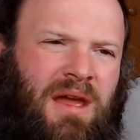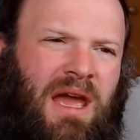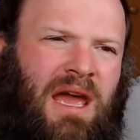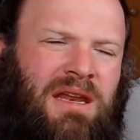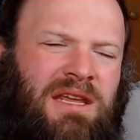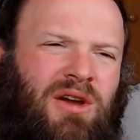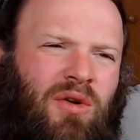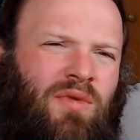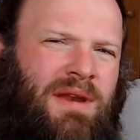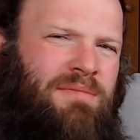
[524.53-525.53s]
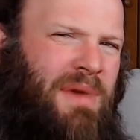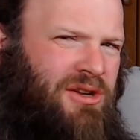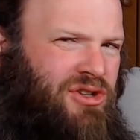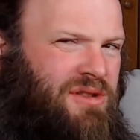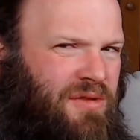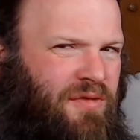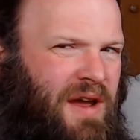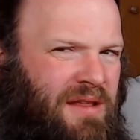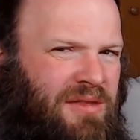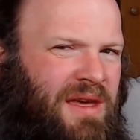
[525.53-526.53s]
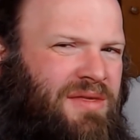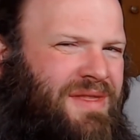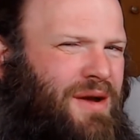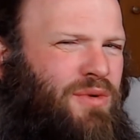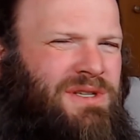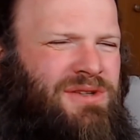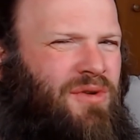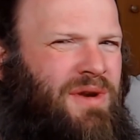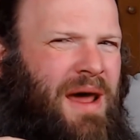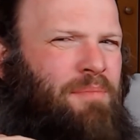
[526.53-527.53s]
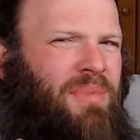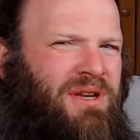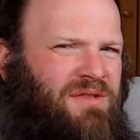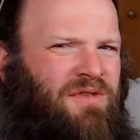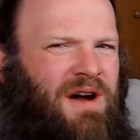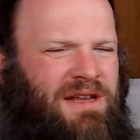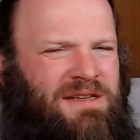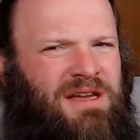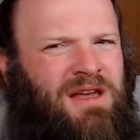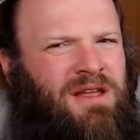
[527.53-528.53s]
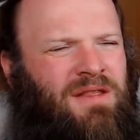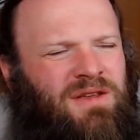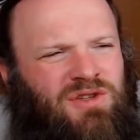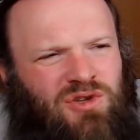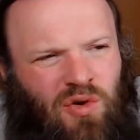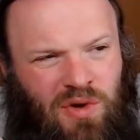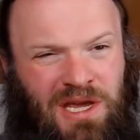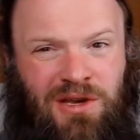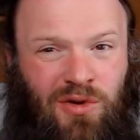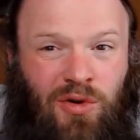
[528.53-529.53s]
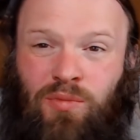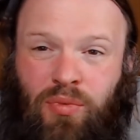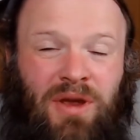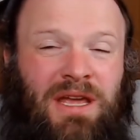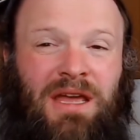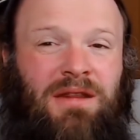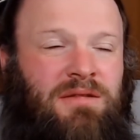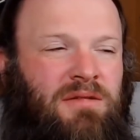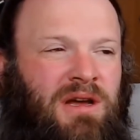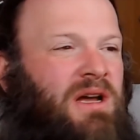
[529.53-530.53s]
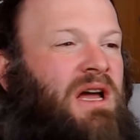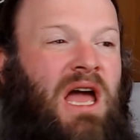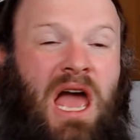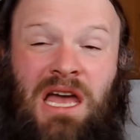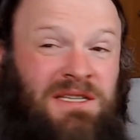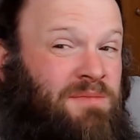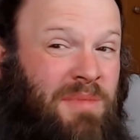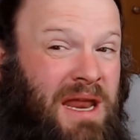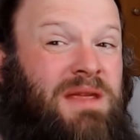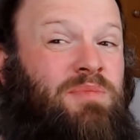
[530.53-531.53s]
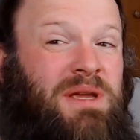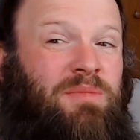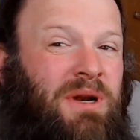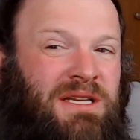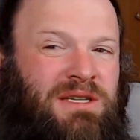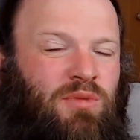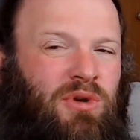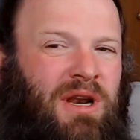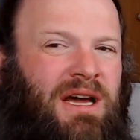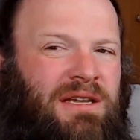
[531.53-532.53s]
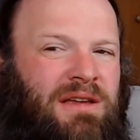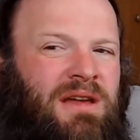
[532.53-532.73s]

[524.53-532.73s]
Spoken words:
And he already mentioned the fact that there was no number defined. So he could bring in as many people as he would like.